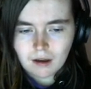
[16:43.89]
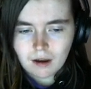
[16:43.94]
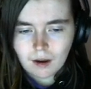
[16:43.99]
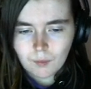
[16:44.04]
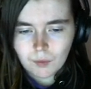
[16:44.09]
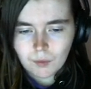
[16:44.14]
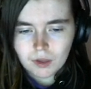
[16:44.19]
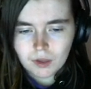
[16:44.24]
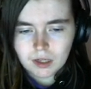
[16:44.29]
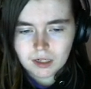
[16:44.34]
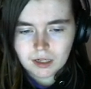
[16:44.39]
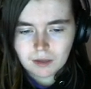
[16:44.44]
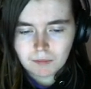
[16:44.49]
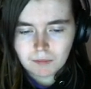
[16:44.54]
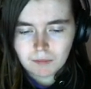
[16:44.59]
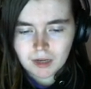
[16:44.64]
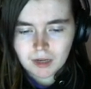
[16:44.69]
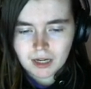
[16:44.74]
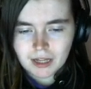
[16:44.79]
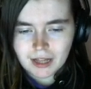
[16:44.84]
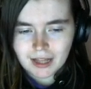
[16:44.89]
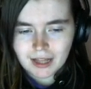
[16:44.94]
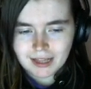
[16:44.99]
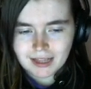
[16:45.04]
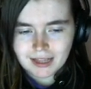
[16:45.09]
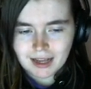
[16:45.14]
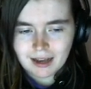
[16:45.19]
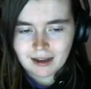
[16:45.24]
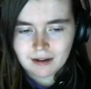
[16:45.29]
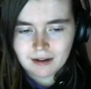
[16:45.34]
I really didn't mean it like
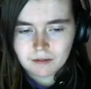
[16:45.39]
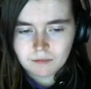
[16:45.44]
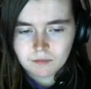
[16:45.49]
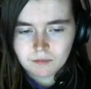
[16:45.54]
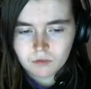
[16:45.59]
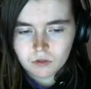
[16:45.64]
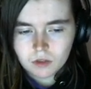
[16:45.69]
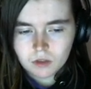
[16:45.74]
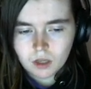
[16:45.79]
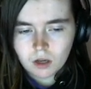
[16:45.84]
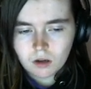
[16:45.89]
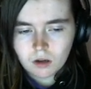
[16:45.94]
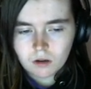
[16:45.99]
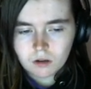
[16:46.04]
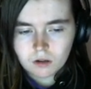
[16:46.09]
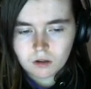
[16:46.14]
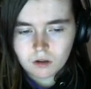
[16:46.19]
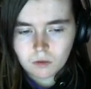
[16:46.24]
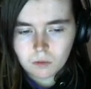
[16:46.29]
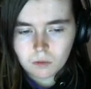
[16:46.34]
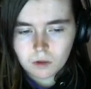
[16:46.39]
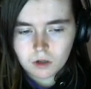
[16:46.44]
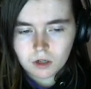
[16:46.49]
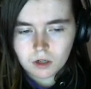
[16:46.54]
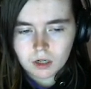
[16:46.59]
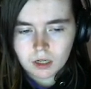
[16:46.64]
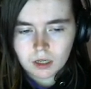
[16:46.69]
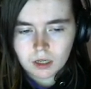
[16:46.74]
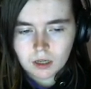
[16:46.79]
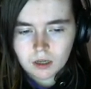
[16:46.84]
that. No, don't
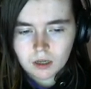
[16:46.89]
worry.